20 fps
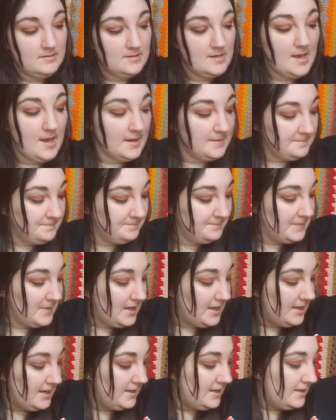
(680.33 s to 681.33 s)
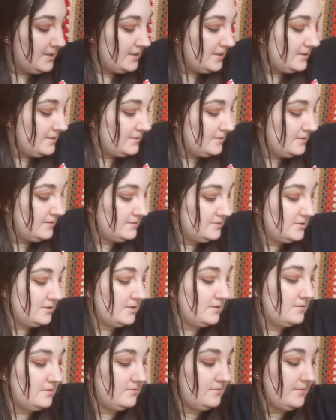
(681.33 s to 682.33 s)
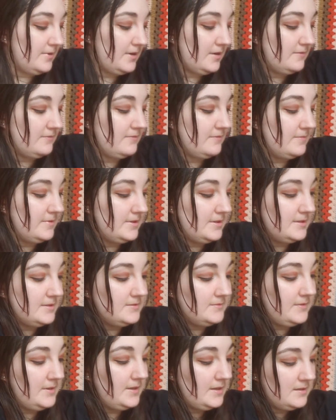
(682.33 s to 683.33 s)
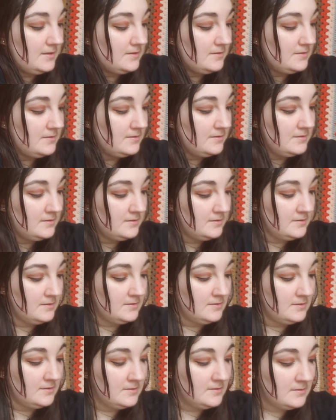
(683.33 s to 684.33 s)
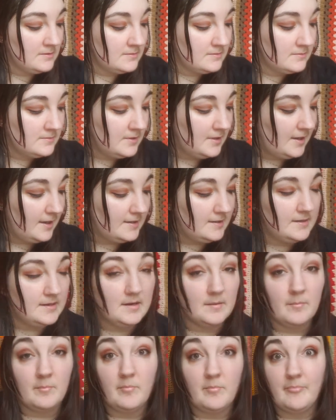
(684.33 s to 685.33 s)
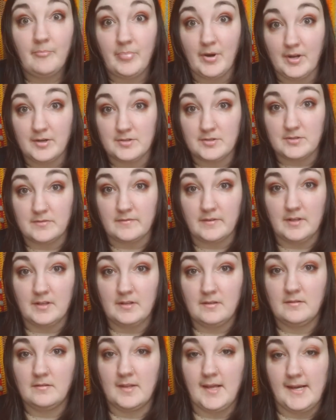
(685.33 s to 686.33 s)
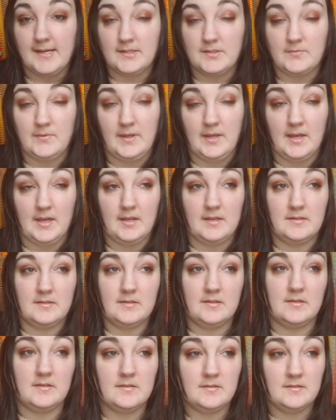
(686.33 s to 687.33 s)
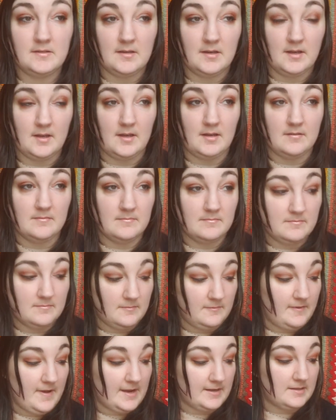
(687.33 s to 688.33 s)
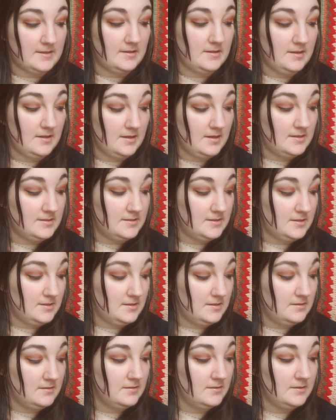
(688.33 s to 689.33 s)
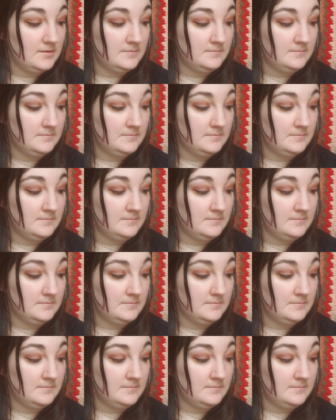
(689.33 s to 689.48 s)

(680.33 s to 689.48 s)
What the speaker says: yeah, I took a little break from it this week. I knit a bunch of it last weekend. In fact, I think I did,